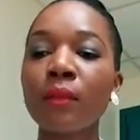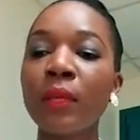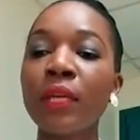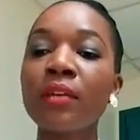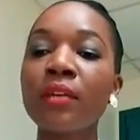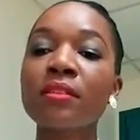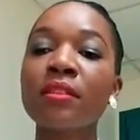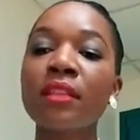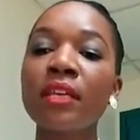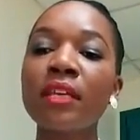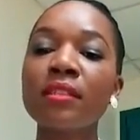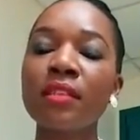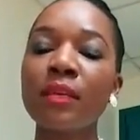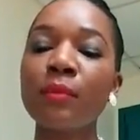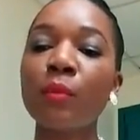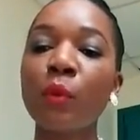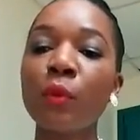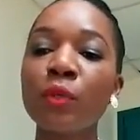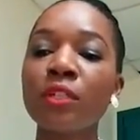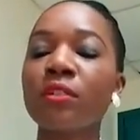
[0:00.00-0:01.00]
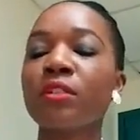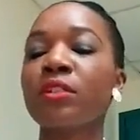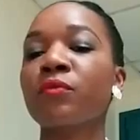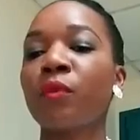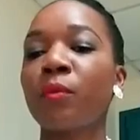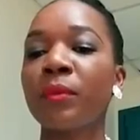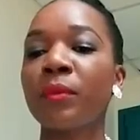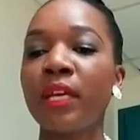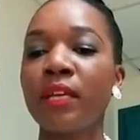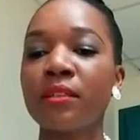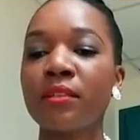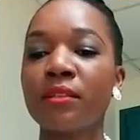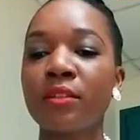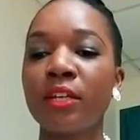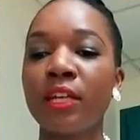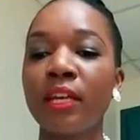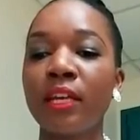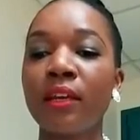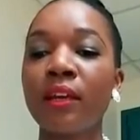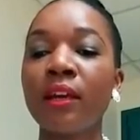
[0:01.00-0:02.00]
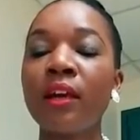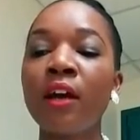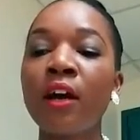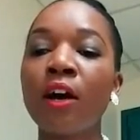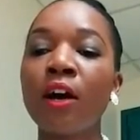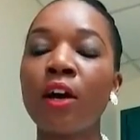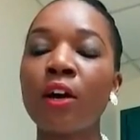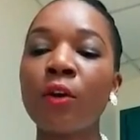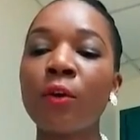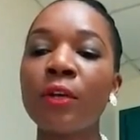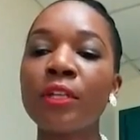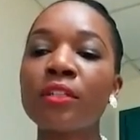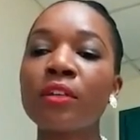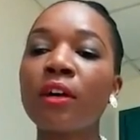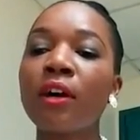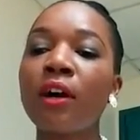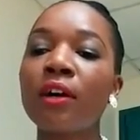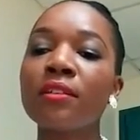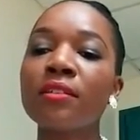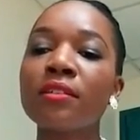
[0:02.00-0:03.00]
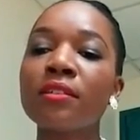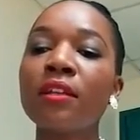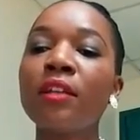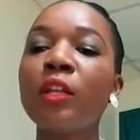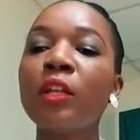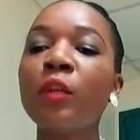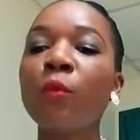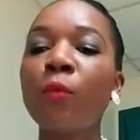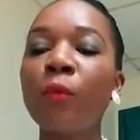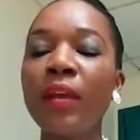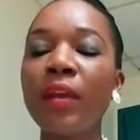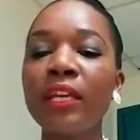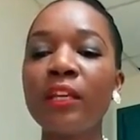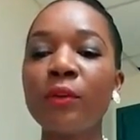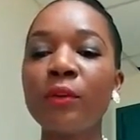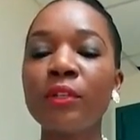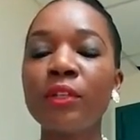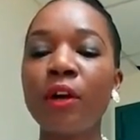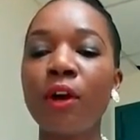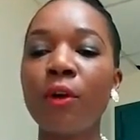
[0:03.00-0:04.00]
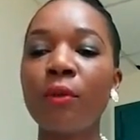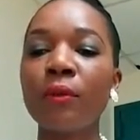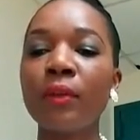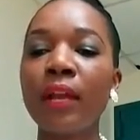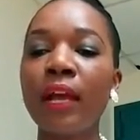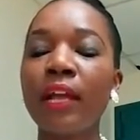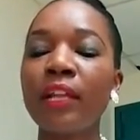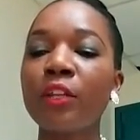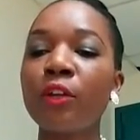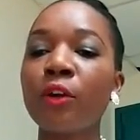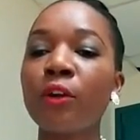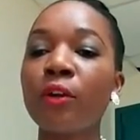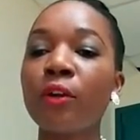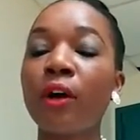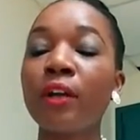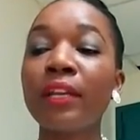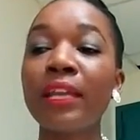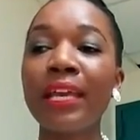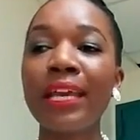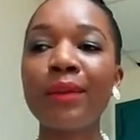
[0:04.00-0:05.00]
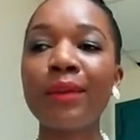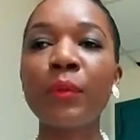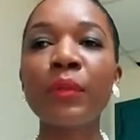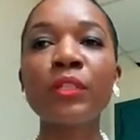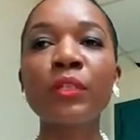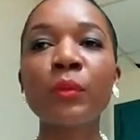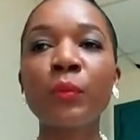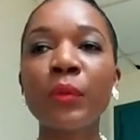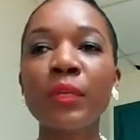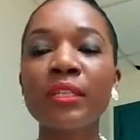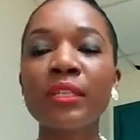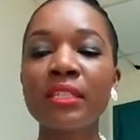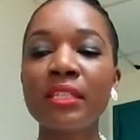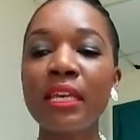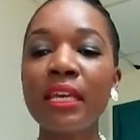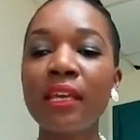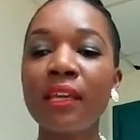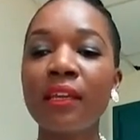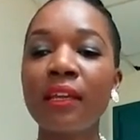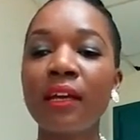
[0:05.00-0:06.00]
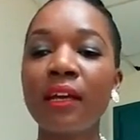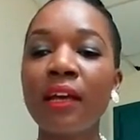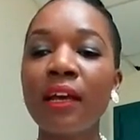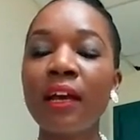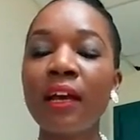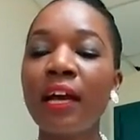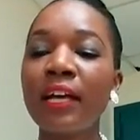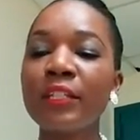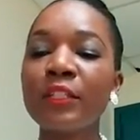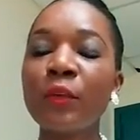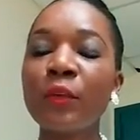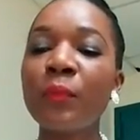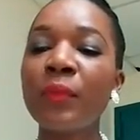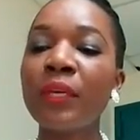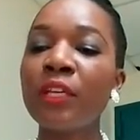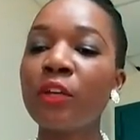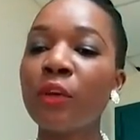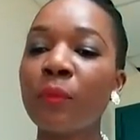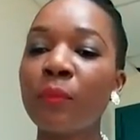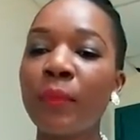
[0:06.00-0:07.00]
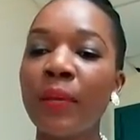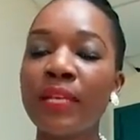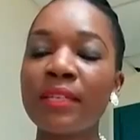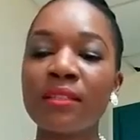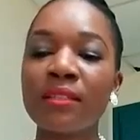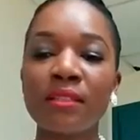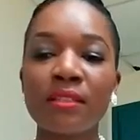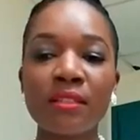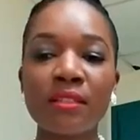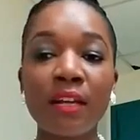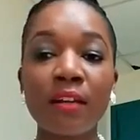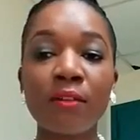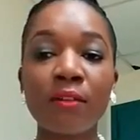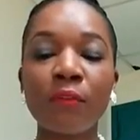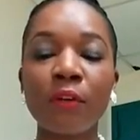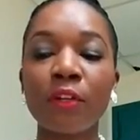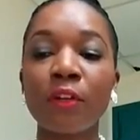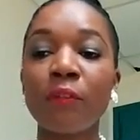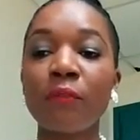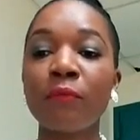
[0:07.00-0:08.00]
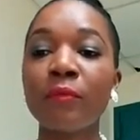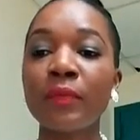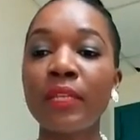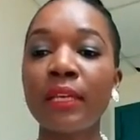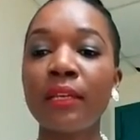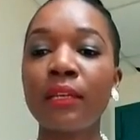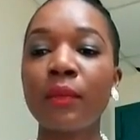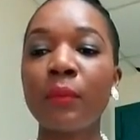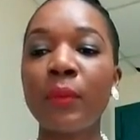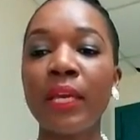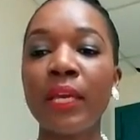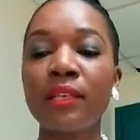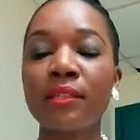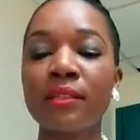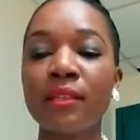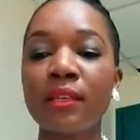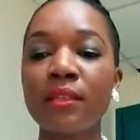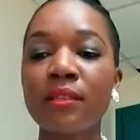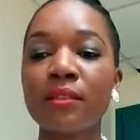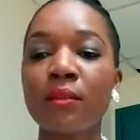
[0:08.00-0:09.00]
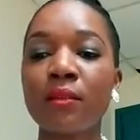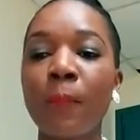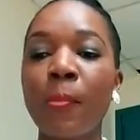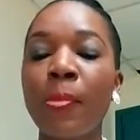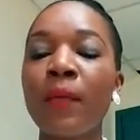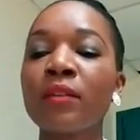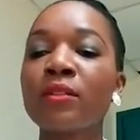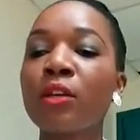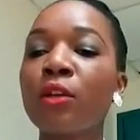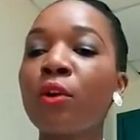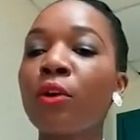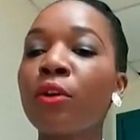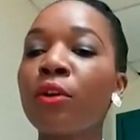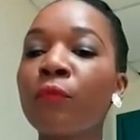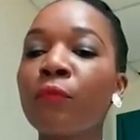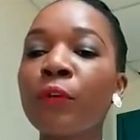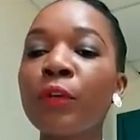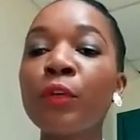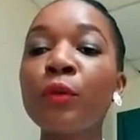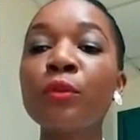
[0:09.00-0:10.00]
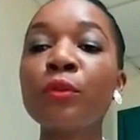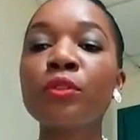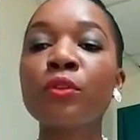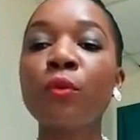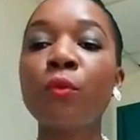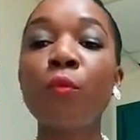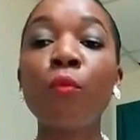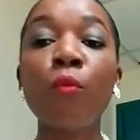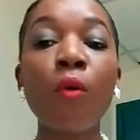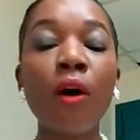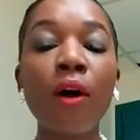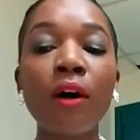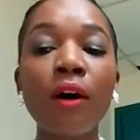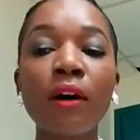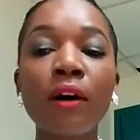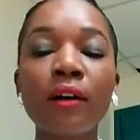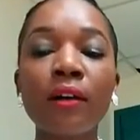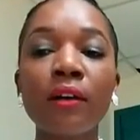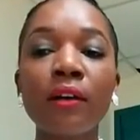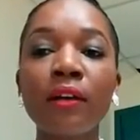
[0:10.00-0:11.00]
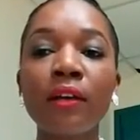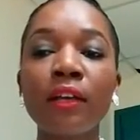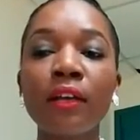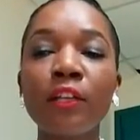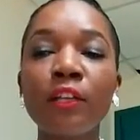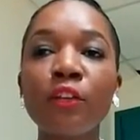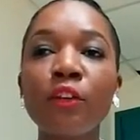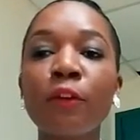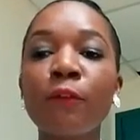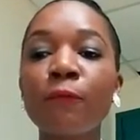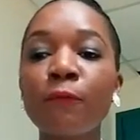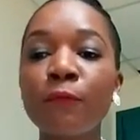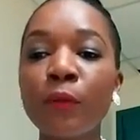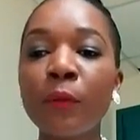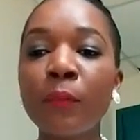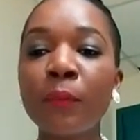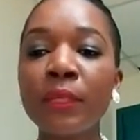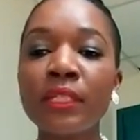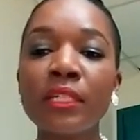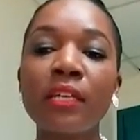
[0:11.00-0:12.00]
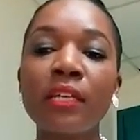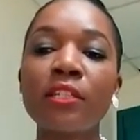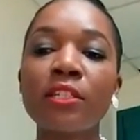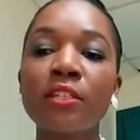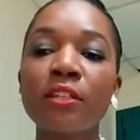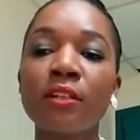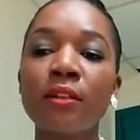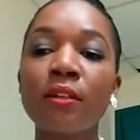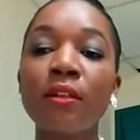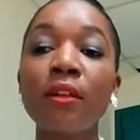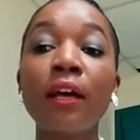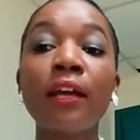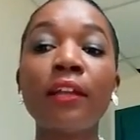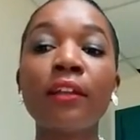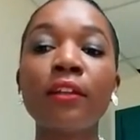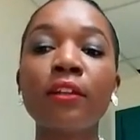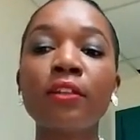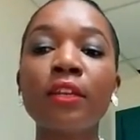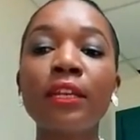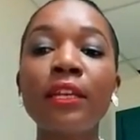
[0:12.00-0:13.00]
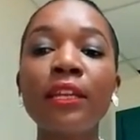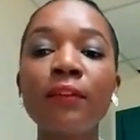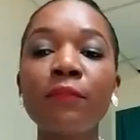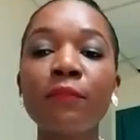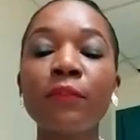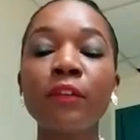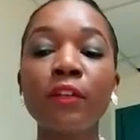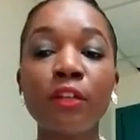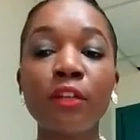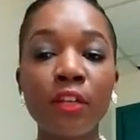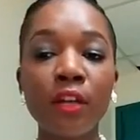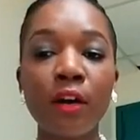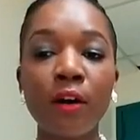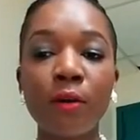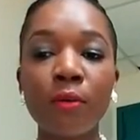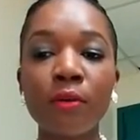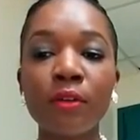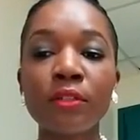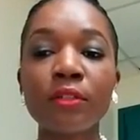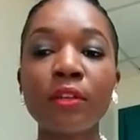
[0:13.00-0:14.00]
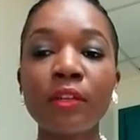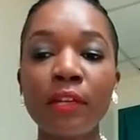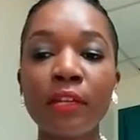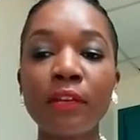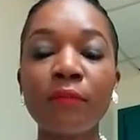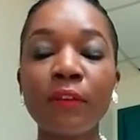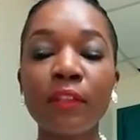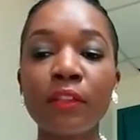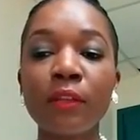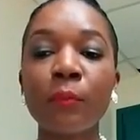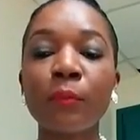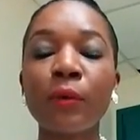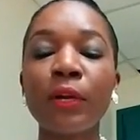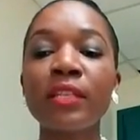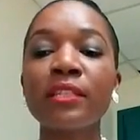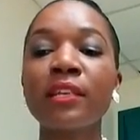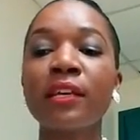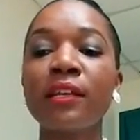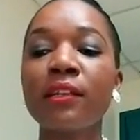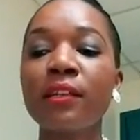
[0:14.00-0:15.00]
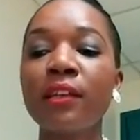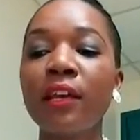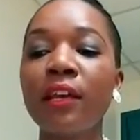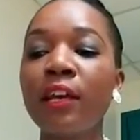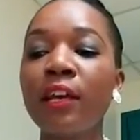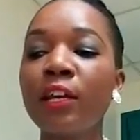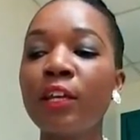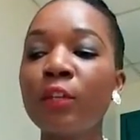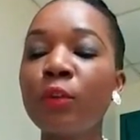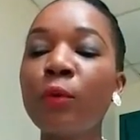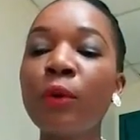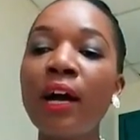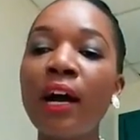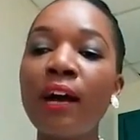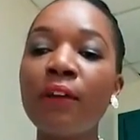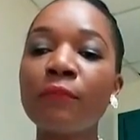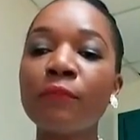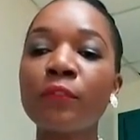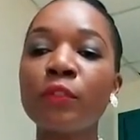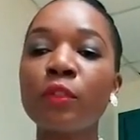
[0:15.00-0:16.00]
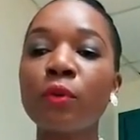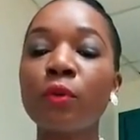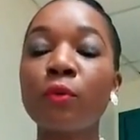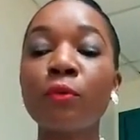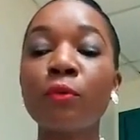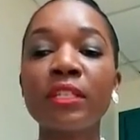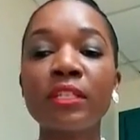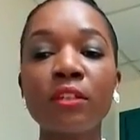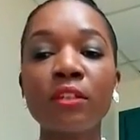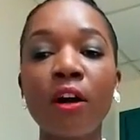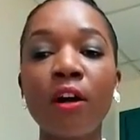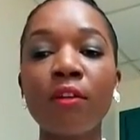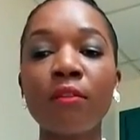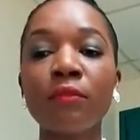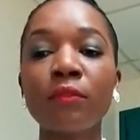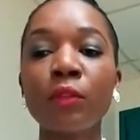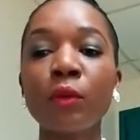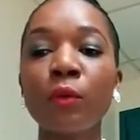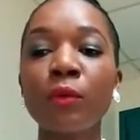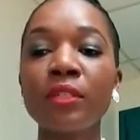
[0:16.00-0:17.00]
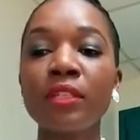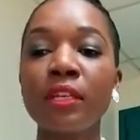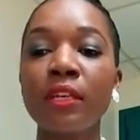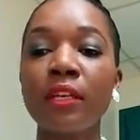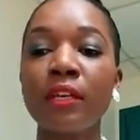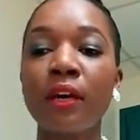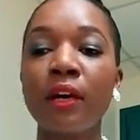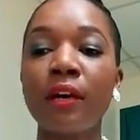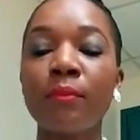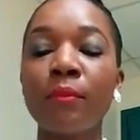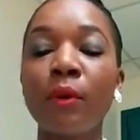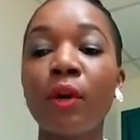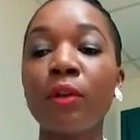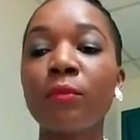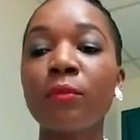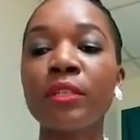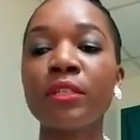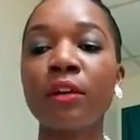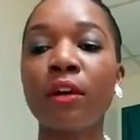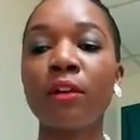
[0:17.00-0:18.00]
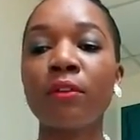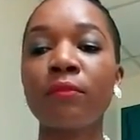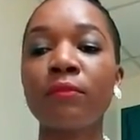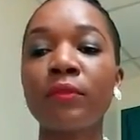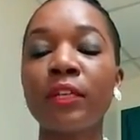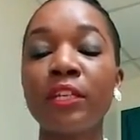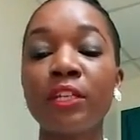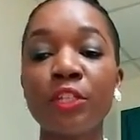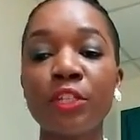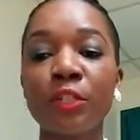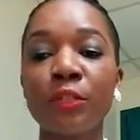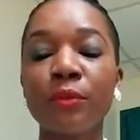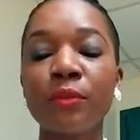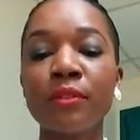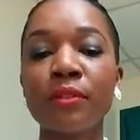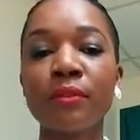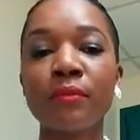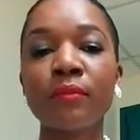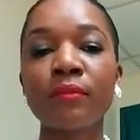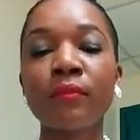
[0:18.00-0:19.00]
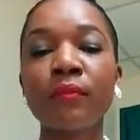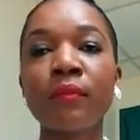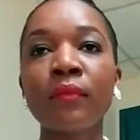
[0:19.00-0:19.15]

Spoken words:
because these emotions from yesterday are going to constantly weigh you down, and you're unable to proceed and to be your best self on a daily basis. So in order for you to walk in your full potential and to live now, to live in the present, you have to resolve those unresolved issues.